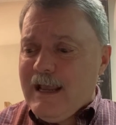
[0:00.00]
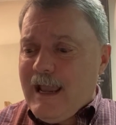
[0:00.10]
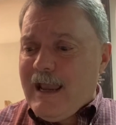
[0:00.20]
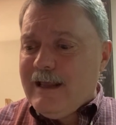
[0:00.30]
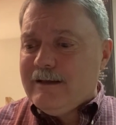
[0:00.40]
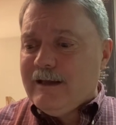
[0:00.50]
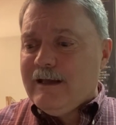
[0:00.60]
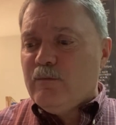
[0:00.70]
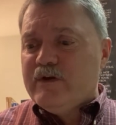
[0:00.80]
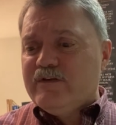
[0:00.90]

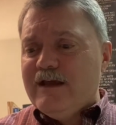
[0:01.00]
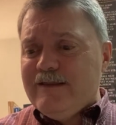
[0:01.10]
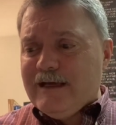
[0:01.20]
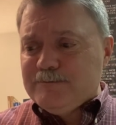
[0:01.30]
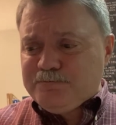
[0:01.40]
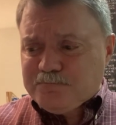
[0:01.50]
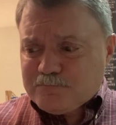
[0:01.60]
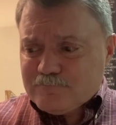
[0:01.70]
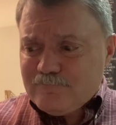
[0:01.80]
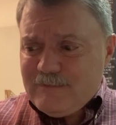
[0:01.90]
And we see that
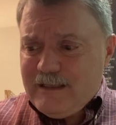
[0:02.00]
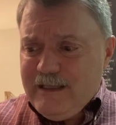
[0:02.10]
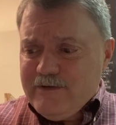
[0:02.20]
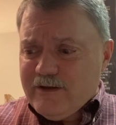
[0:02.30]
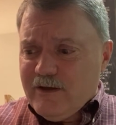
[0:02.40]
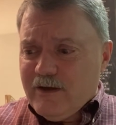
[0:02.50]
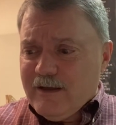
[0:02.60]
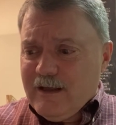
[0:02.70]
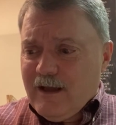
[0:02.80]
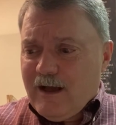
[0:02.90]
he's going
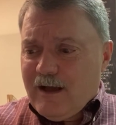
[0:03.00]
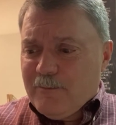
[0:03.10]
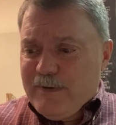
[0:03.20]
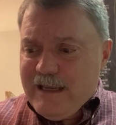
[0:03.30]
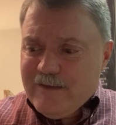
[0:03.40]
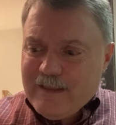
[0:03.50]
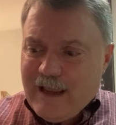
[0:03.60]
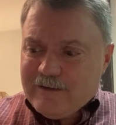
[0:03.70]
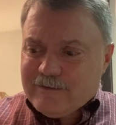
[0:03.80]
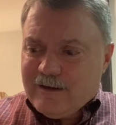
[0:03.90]
to be in
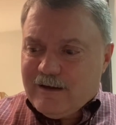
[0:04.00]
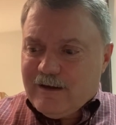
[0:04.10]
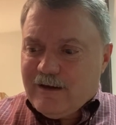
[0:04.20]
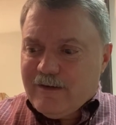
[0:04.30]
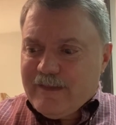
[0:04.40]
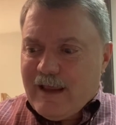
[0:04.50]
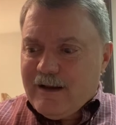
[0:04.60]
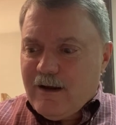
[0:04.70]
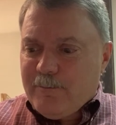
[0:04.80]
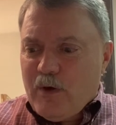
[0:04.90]
that that
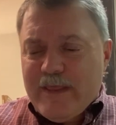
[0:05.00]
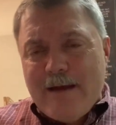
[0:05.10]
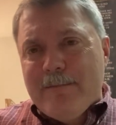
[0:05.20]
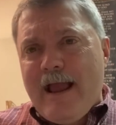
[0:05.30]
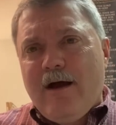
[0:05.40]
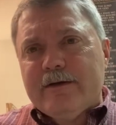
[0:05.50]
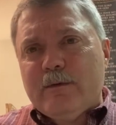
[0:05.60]
up on that mountain.